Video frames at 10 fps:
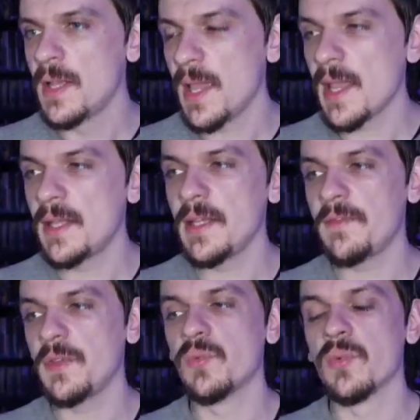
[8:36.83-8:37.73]
And
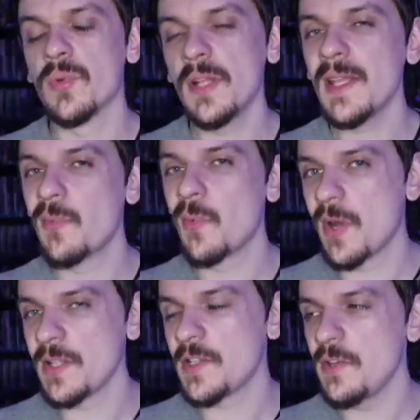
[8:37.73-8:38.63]
if you really
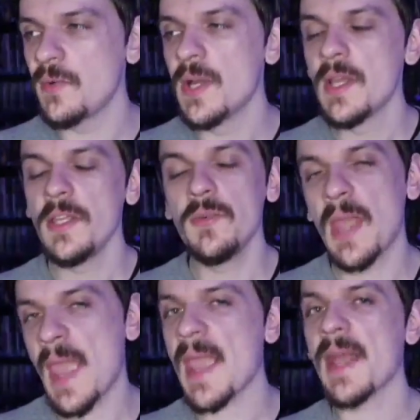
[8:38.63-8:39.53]
want to, you
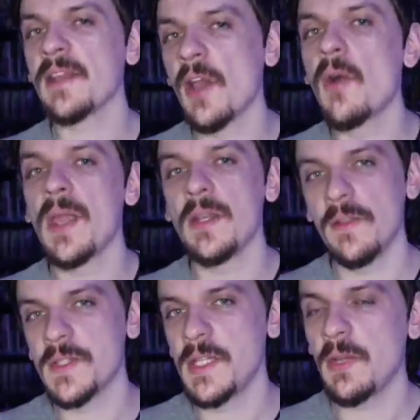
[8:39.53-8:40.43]
can go into
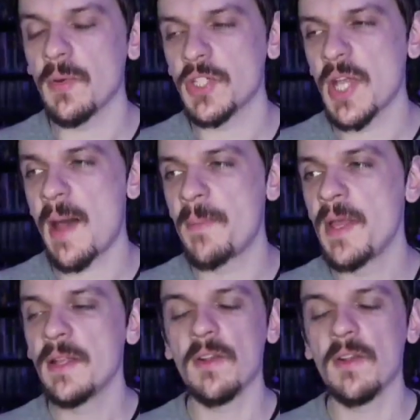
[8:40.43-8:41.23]
the secret shop.